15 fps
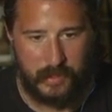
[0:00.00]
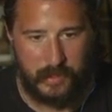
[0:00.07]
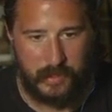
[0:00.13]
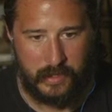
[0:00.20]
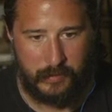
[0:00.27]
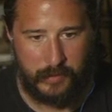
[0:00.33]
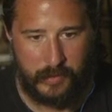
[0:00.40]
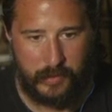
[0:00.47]

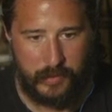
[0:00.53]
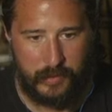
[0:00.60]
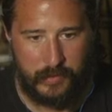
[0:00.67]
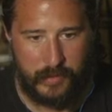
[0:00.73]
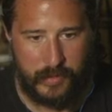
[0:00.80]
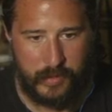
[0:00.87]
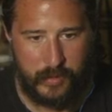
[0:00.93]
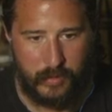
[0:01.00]
I'm sure there's a
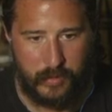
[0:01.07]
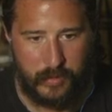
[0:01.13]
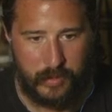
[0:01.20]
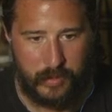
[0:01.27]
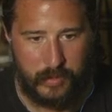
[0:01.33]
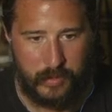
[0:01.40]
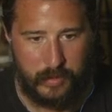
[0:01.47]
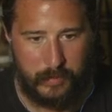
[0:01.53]
joke
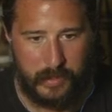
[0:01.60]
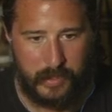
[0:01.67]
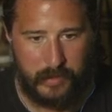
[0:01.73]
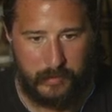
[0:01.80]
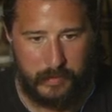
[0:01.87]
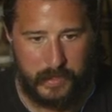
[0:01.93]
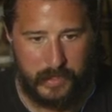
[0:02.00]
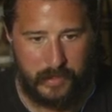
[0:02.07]
about
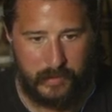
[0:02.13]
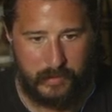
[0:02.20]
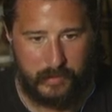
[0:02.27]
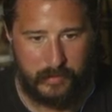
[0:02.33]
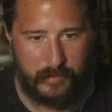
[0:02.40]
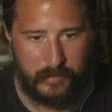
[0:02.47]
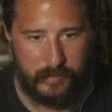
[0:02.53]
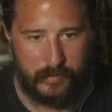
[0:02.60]
being
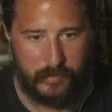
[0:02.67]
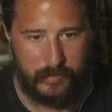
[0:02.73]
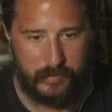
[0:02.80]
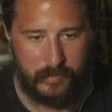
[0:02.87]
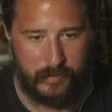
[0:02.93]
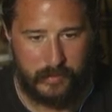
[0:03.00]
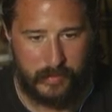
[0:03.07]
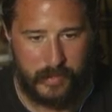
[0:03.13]

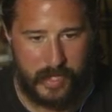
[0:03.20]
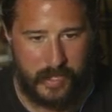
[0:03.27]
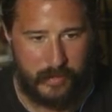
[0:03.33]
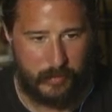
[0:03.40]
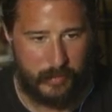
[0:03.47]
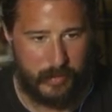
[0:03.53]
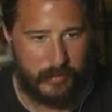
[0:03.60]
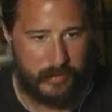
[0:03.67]
sad or
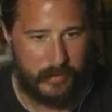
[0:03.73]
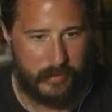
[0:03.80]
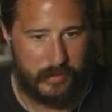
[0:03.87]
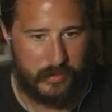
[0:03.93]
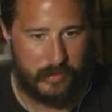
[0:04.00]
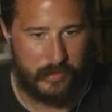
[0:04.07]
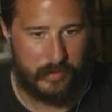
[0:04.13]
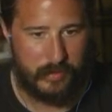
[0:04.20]
whatever,
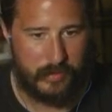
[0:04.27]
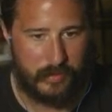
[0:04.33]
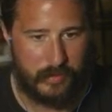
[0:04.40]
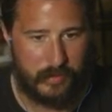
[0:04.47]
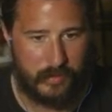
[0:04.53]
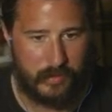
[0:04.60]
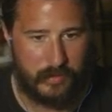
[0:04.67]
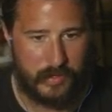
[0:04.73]

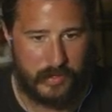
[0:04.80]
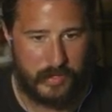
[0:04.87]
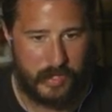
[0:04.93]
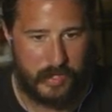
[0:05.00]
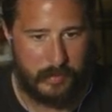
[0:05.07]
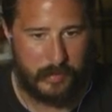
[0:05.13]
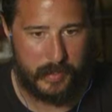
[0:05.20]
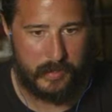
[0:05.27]
the current state
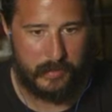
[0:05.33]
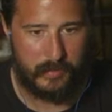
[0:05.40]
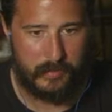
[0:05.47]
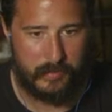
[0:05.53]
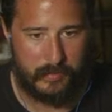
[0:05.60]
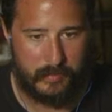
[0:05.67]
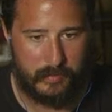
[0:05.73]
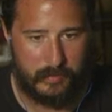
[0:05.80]
I'm in,
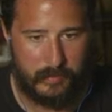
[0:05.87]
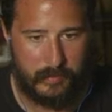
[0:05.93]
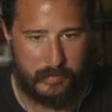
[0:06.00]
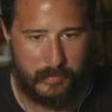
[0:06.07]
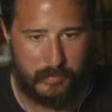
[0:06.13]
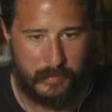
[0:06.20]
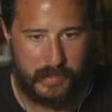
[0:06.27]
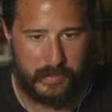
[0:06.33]

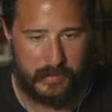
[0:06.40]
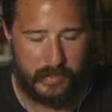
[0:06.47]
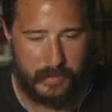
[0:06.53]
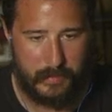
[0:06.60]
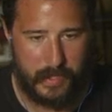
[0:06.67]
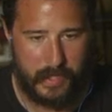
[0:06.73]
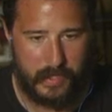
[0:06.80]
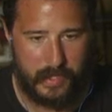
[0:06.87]
mentally
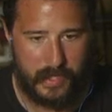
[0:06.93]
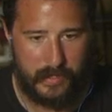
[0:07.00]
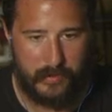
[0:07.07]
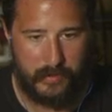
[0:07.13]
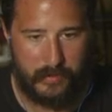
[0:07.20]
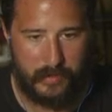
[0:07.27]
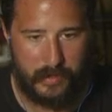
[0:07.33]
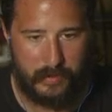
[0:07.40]
bad. I
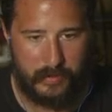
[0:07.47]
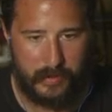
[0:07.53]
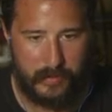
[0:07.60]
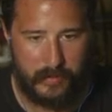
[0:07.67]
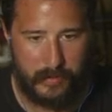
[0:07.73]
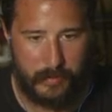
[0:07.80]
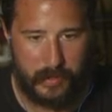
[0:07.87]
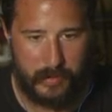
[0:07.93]
don't I don't have
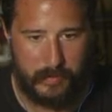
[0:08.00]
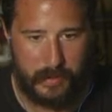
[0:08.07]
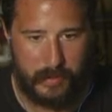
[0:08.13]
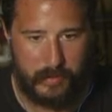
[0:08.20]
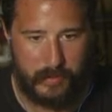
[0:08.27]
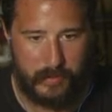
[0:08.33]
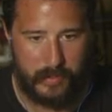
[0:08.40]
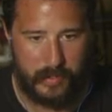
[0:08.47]
the brain power
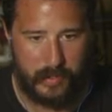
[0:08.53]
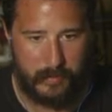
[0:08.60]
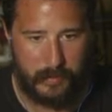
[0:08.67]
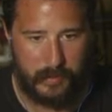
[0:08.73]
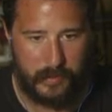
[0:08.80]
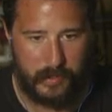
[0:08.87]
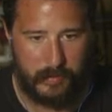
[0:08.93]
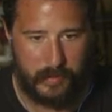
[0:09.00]
to think
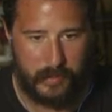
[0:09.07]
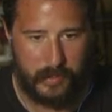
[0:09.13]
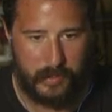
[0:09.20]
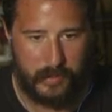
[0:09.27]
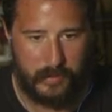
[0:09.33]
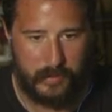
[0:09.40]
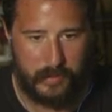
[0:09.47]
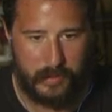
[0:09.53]
about that right
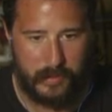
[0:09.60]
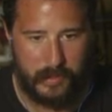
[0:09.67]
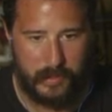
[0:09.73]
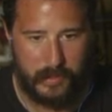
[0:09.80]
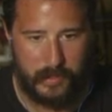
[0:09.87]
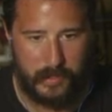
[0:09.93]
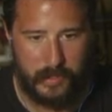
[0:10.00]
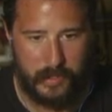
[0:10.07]
now.
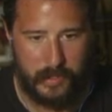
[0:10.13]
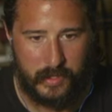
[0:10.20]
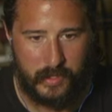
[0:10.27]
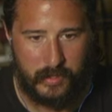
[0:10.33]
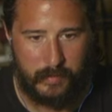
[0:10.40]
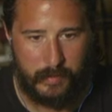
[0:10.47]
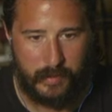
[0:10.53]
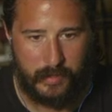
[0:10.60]

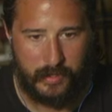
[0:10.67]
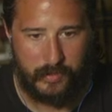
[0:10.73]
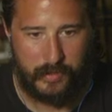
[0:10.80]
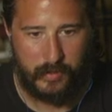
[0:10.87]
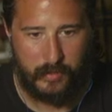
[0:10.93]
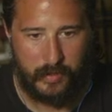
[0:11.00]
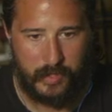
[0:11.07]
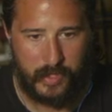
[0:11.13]
But let's
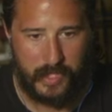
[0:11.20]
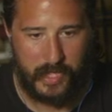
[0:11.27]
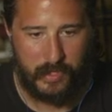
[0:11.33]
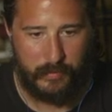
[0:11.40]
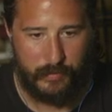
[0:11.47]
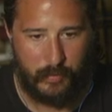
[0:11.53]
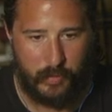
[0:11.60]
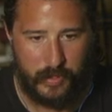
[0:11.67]
go with
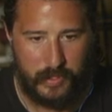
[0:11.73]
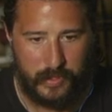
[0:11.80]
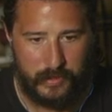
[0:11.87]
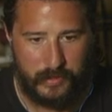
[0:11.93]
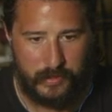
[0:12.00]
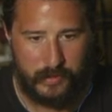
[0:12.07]
California.